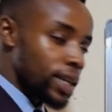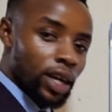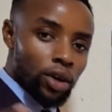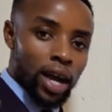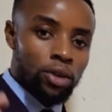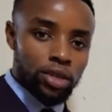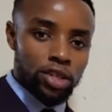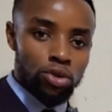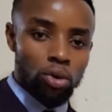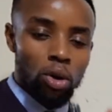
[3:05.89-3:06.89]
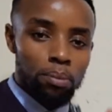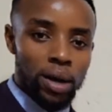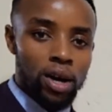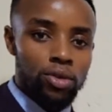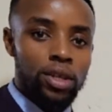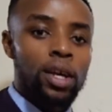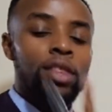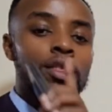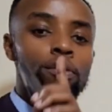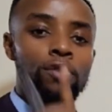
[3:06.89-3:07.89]
Now, I want us to compound
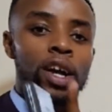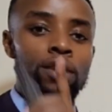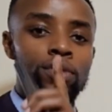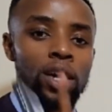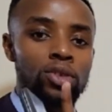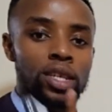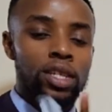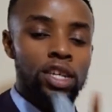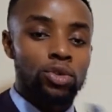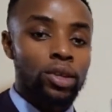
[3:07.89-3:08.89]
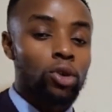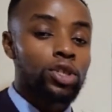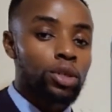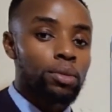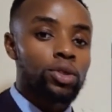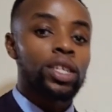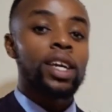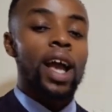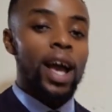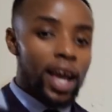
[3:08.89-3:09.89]
the 5,000 that you are
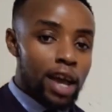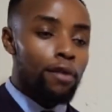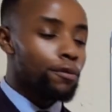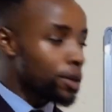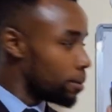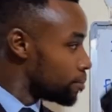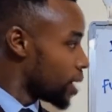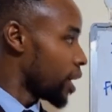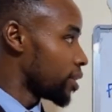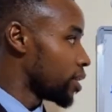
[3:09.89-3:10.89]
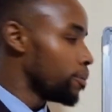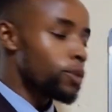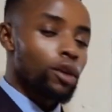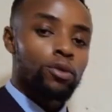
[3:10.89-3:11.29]
contributing every month